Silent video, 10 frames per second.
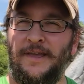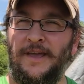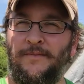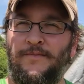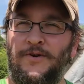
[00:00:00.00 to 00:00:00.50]

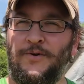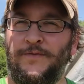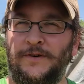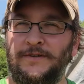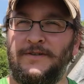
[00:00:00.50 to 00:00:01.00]
in
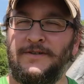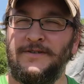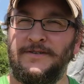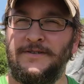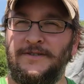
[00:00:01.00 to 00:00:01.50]
beautiful
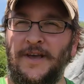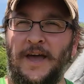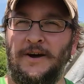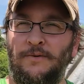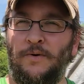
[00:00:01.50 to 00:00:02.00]

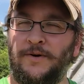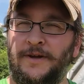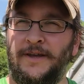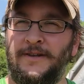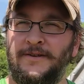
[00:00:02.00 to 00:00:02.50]
Scio,
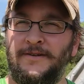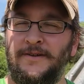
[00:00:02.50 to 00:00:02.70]
Oregon,